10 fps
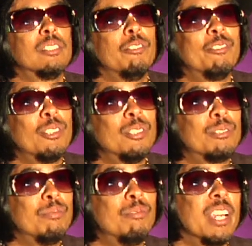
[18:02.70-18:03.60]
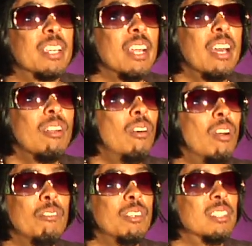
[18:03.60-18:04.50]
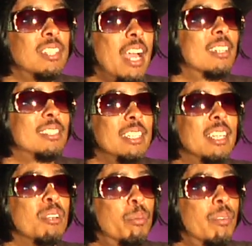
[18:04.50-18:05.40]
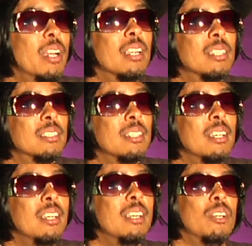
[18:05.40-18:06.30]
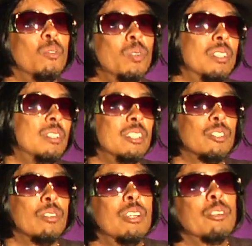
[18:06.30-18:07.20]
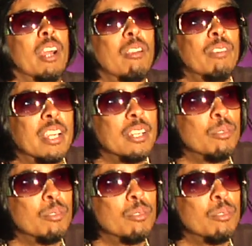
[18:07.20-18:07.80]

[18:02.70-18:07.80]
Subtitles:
the first record out of all of us to actually get pressed was a Digital Underground record.